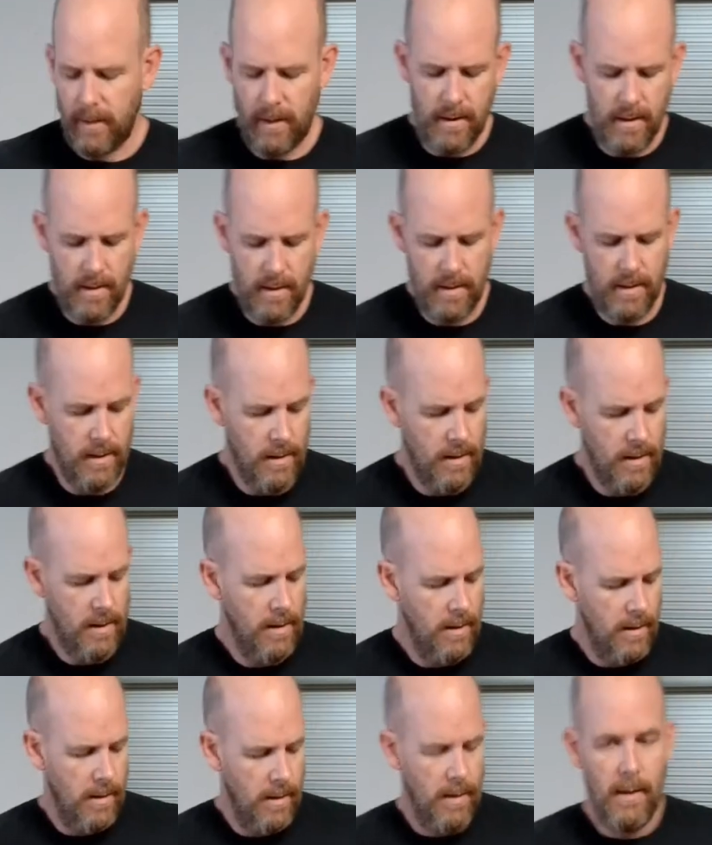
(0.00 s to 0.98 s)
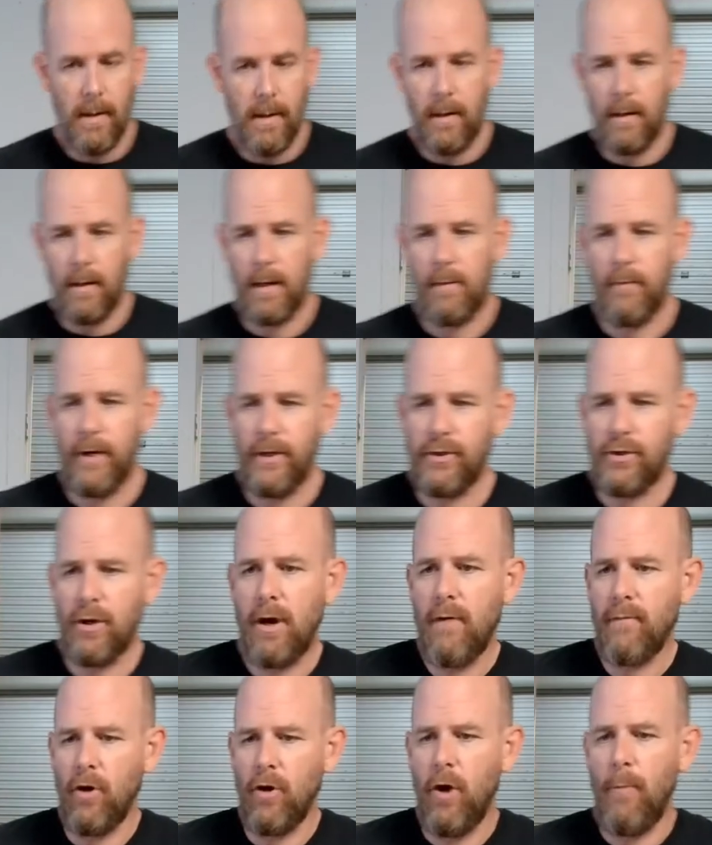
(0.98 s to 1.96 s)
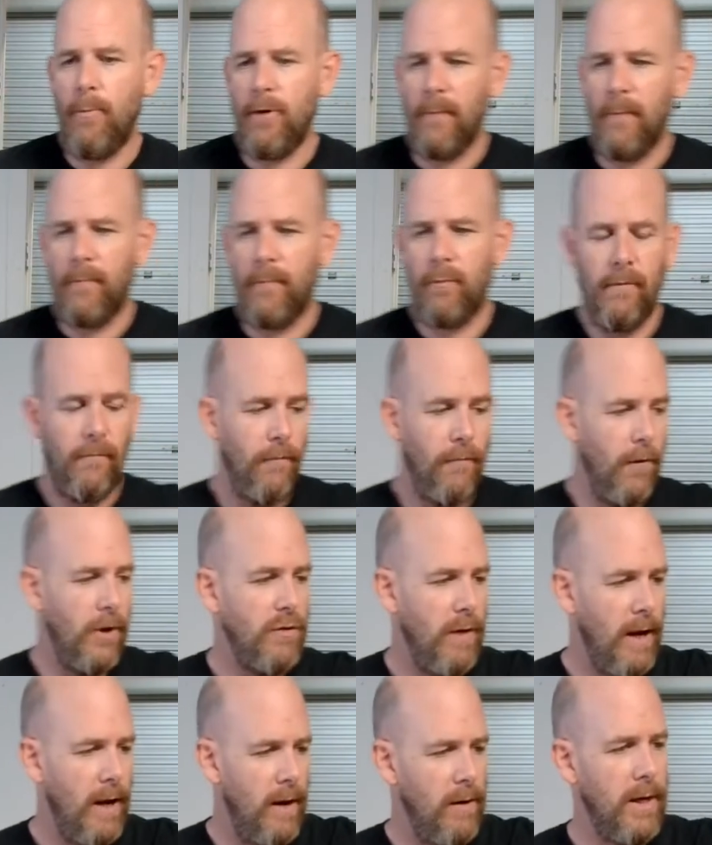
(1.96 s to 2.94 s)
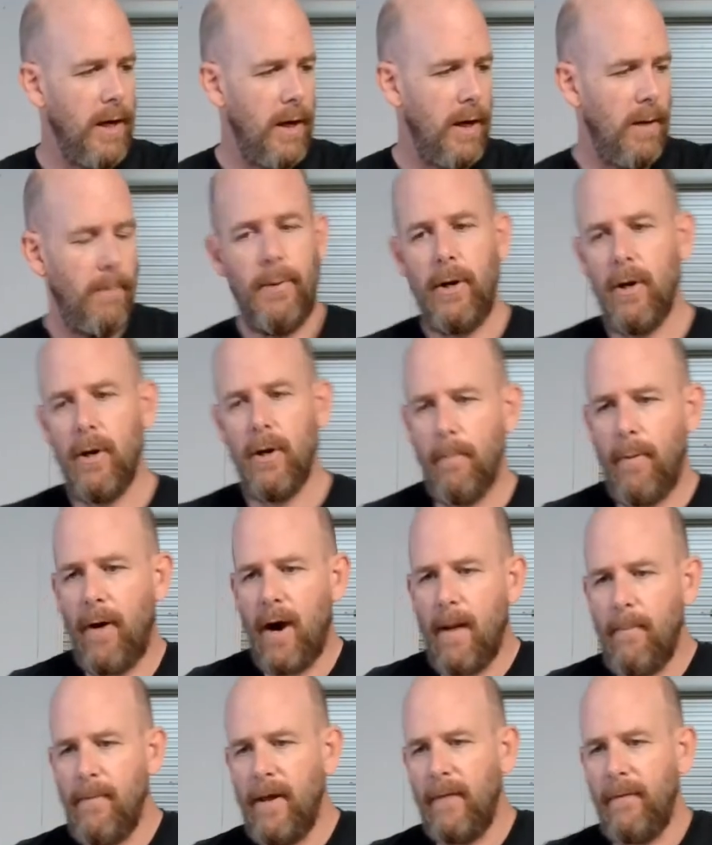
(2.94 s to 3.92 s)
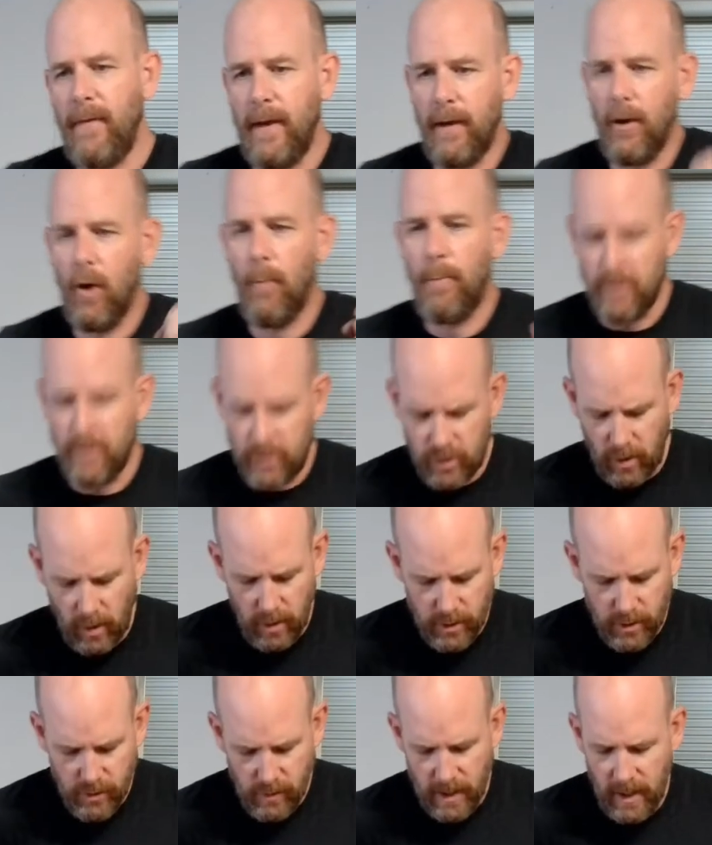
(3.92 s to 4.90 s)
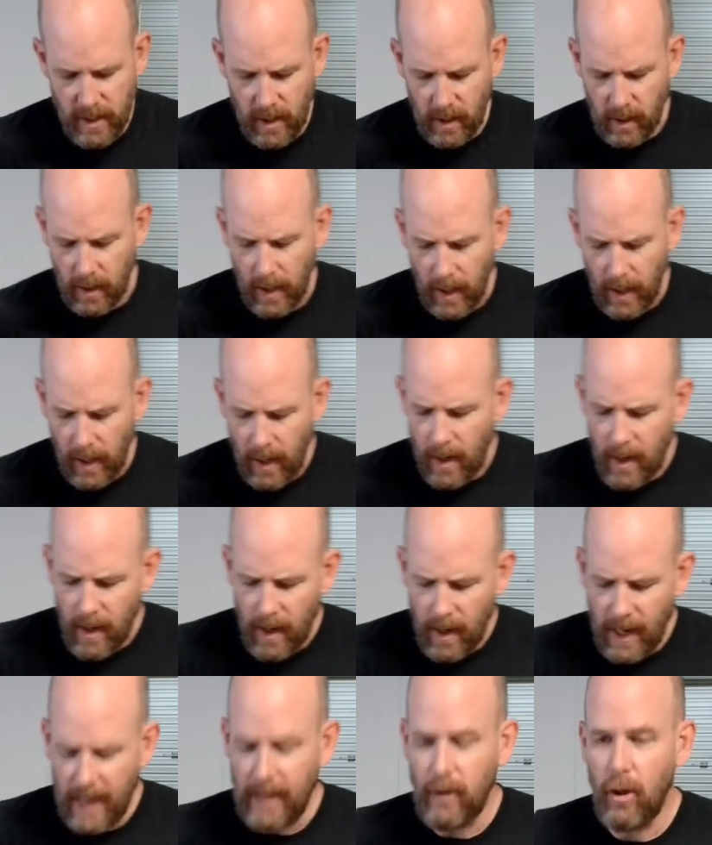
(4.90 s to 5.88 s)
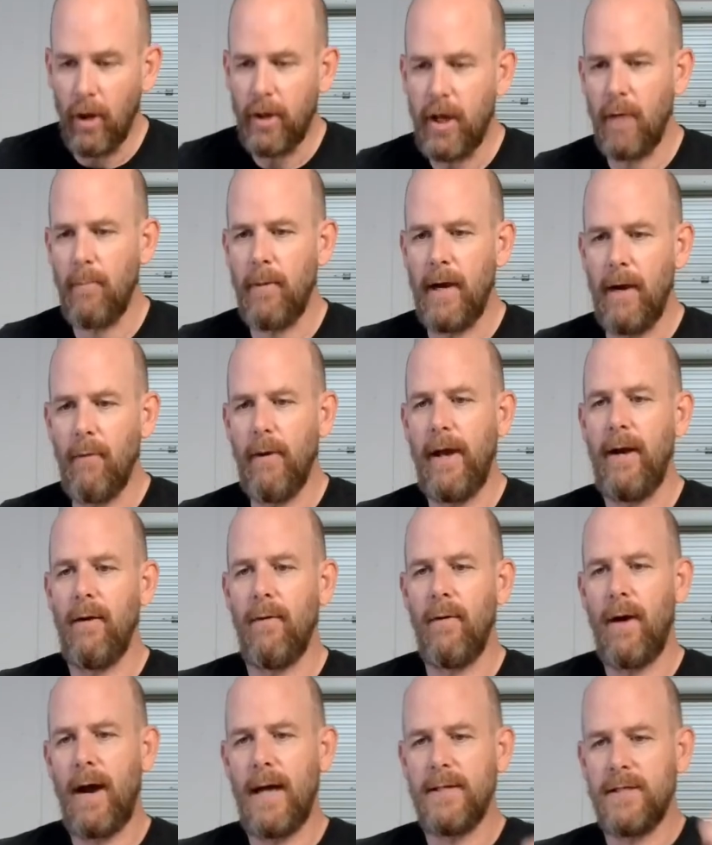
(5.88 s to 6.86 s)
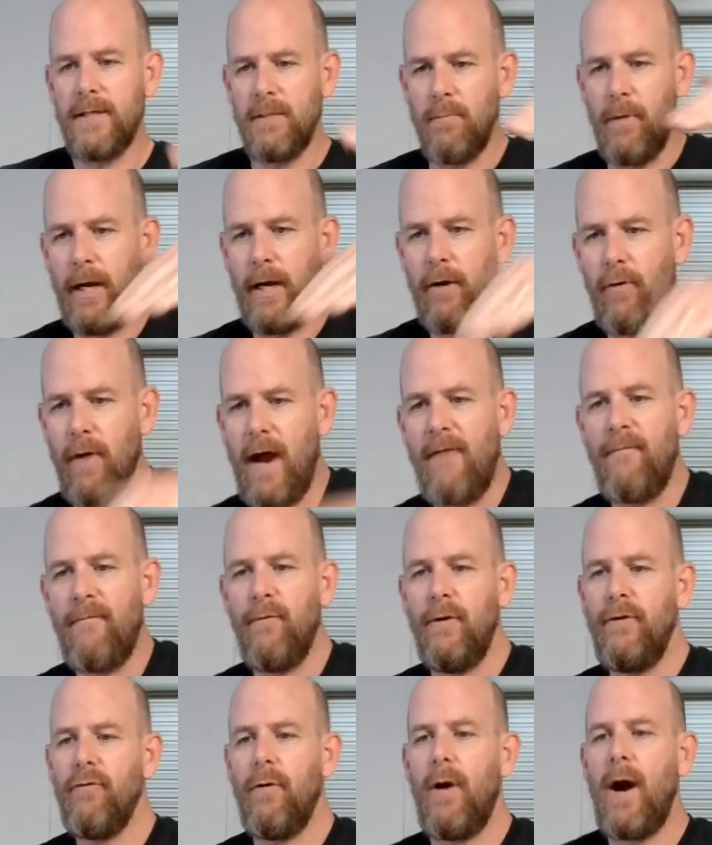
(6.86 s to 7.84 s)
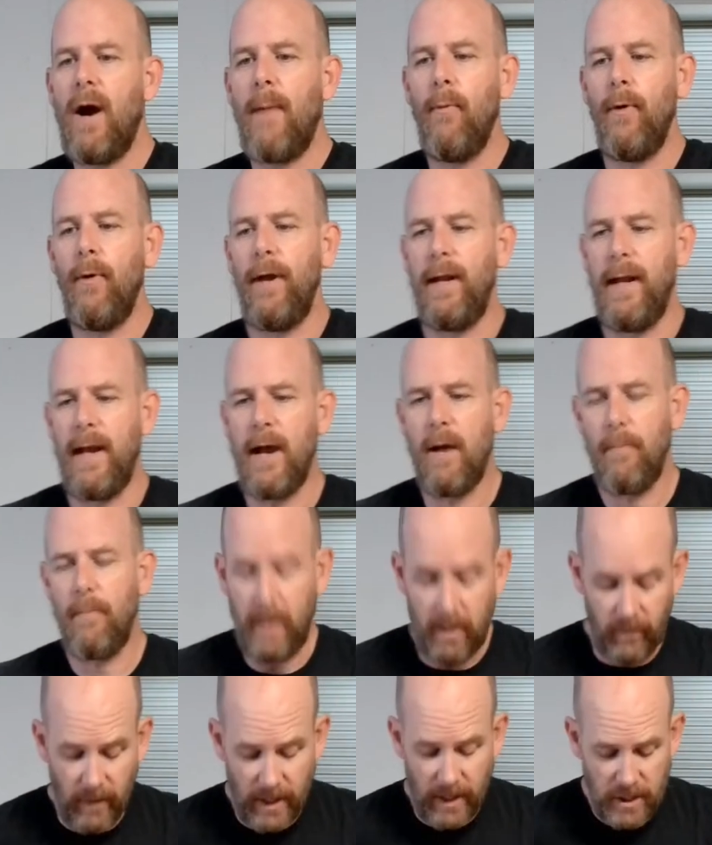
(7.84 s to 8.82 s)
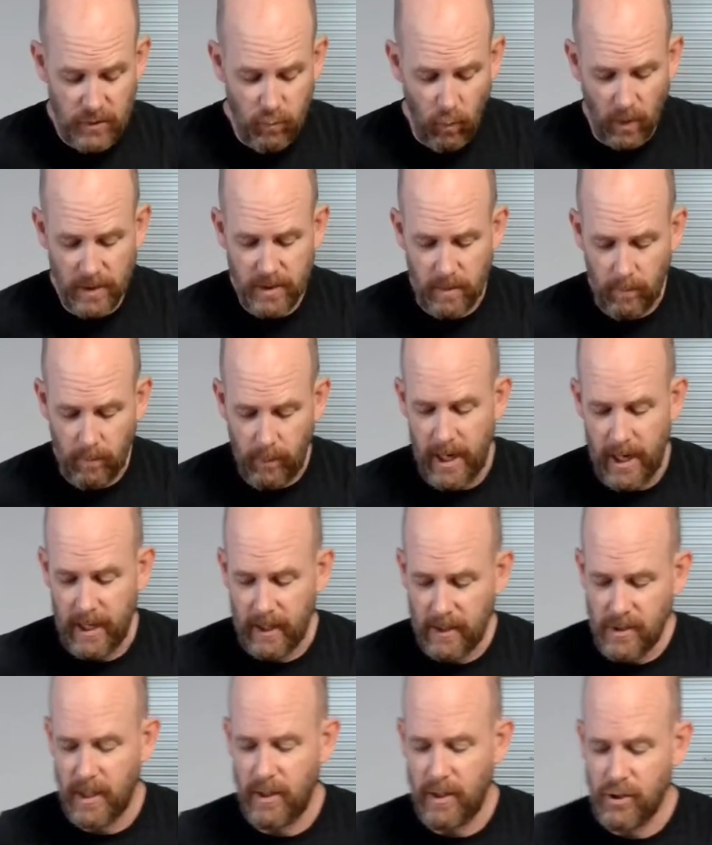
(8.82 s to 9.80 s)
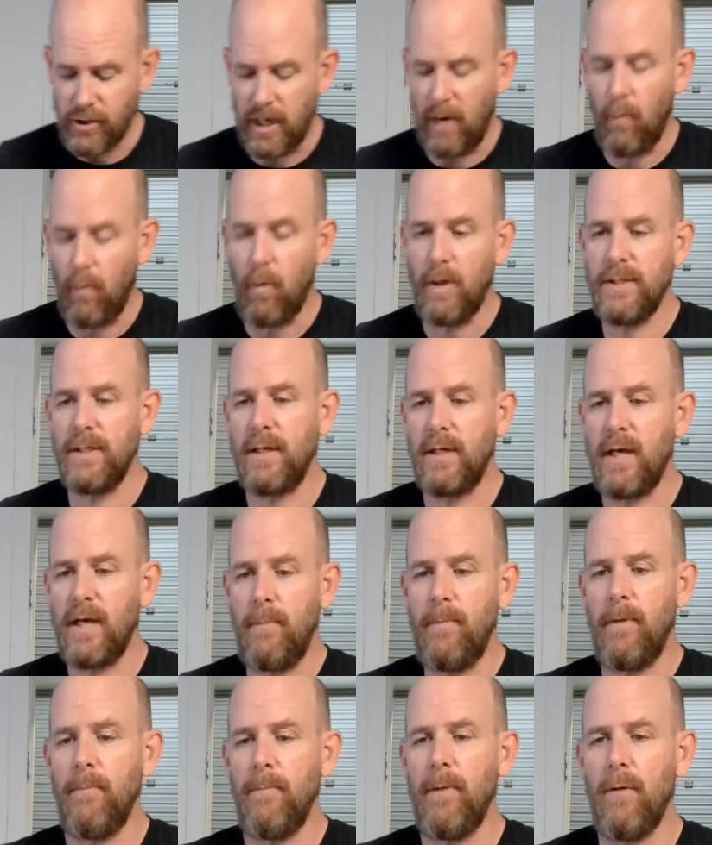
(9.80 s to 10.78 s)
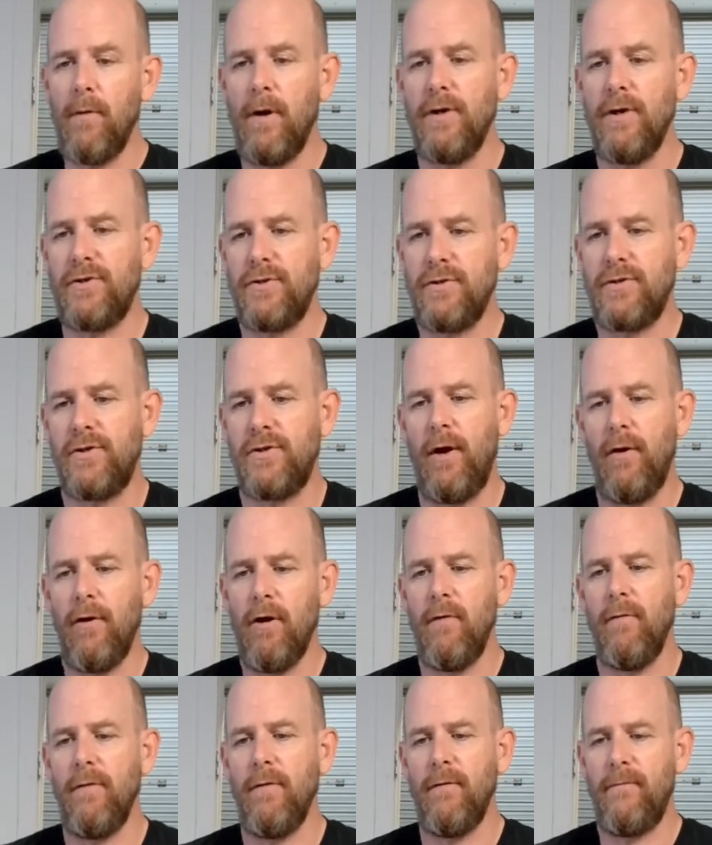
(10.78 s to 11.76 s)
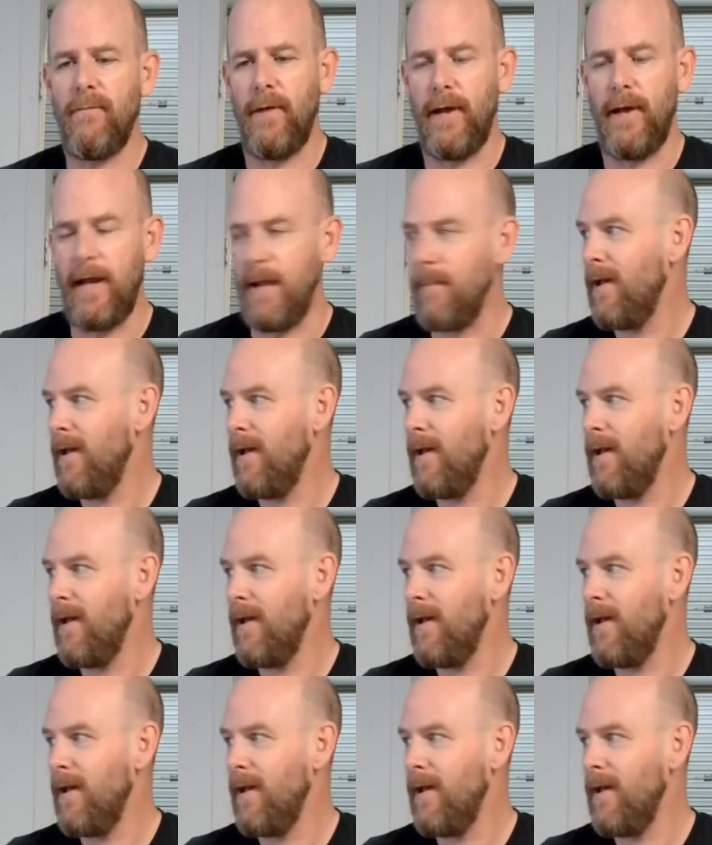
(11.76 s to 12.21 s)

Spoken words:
So I reach over, open up the refrigerator, get a beer, pop that thing open, start drinking it, and look at my rate of rise, and my graph would drop way down because I just wasn't paying attention. I wasn't keeping my roaster centered over the flame.